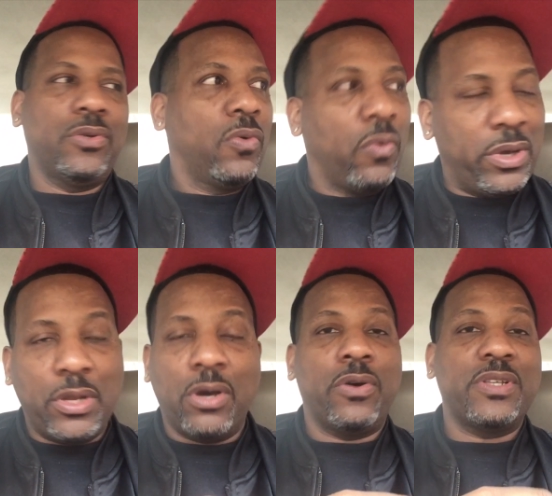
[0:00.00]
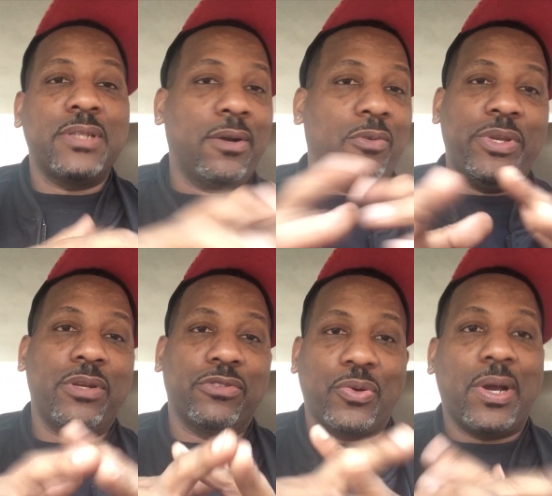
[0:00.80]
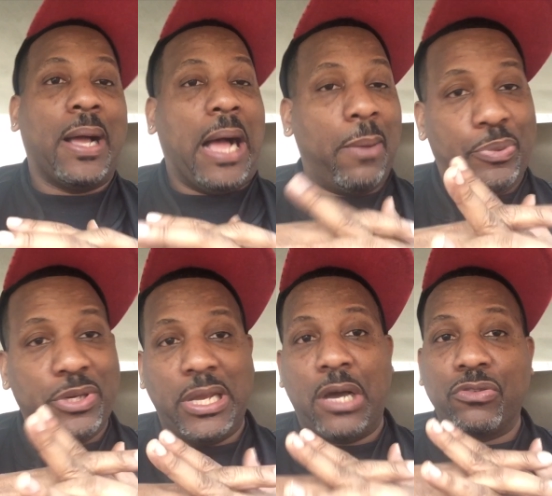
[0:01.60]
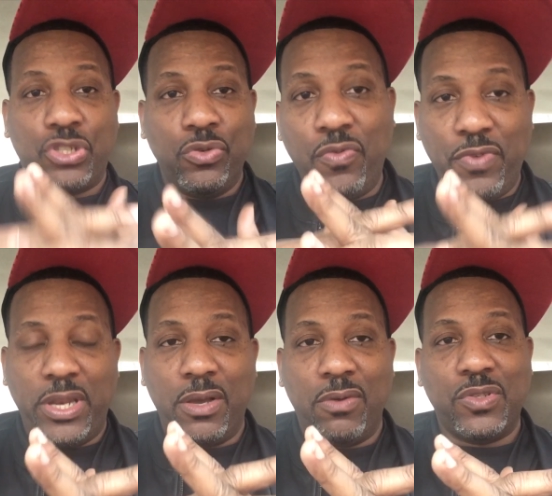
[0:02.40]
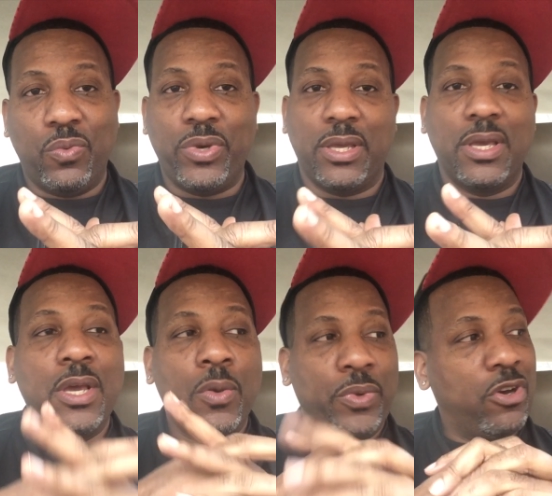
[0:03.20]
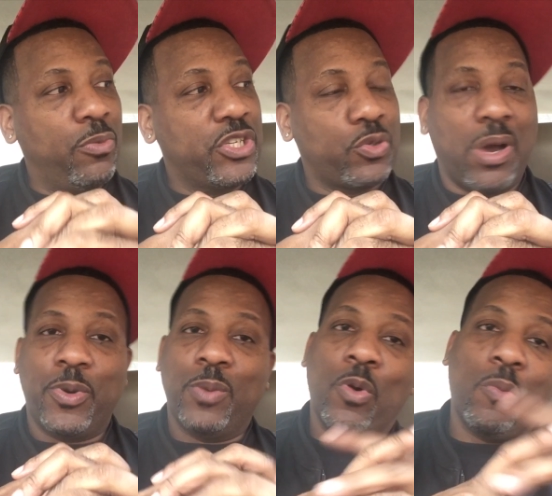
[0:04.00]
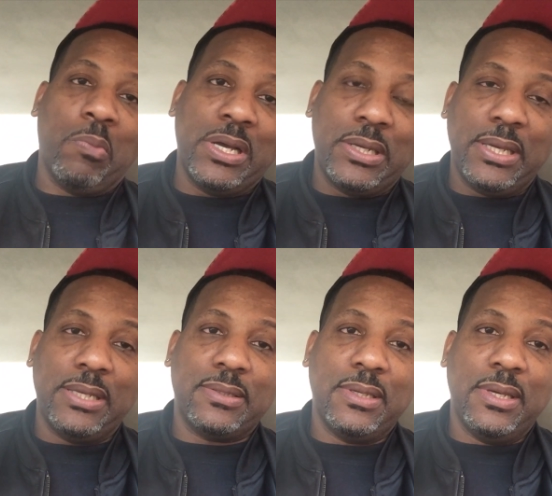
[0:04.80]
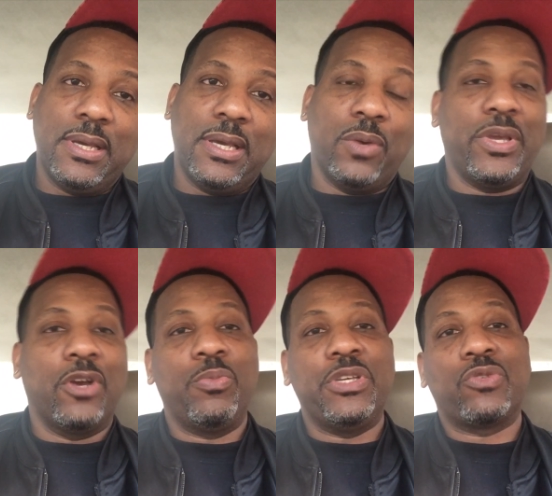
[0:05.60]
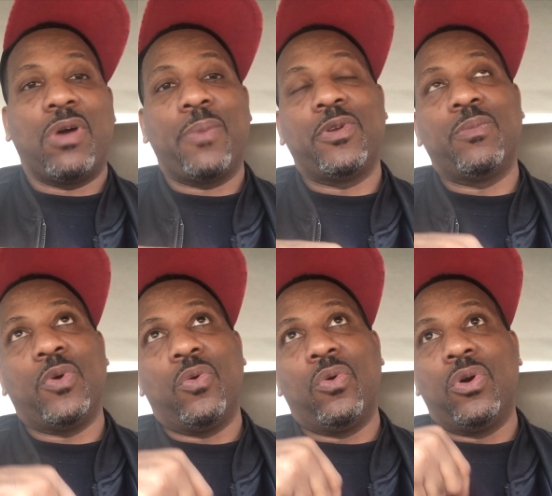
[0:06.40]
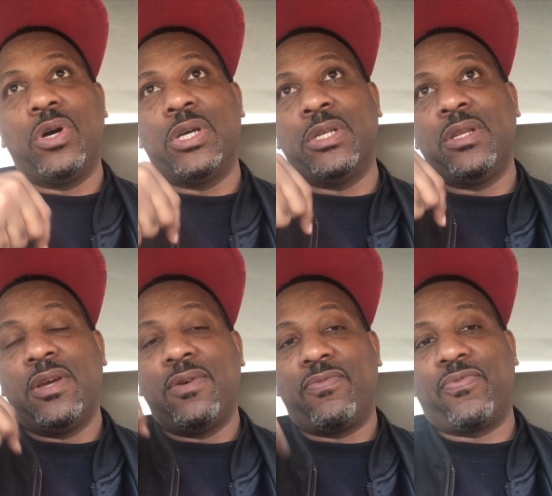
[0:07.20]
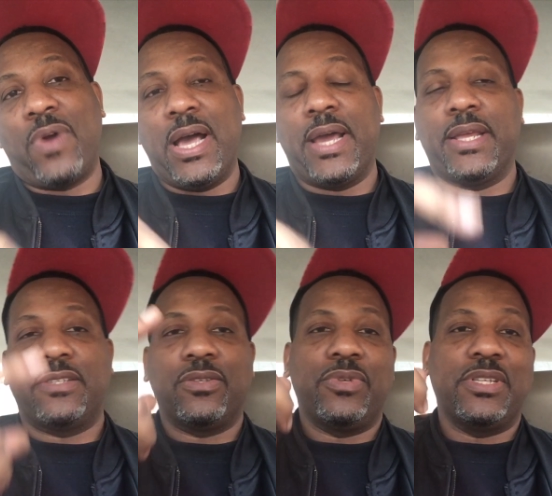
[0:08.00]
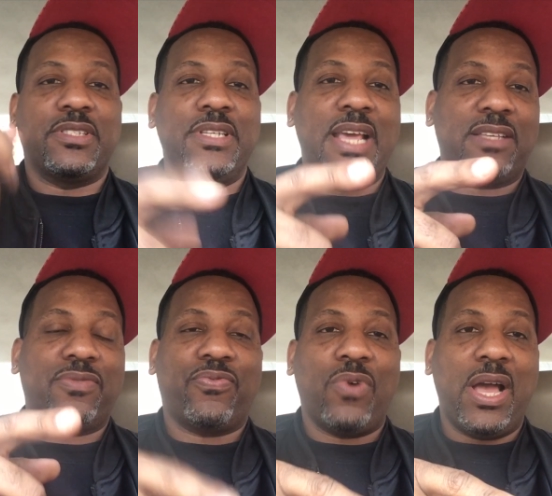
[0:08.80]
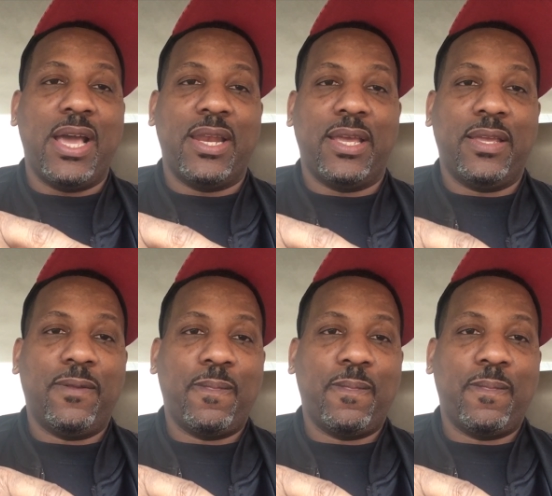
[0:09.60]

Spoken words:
well, no, it's not gonna be no trial. I'm putting out 2 videos a week. We're gonna be dropping them on Mondays, and we're gonna be dropping them on Friday. So this next Friday,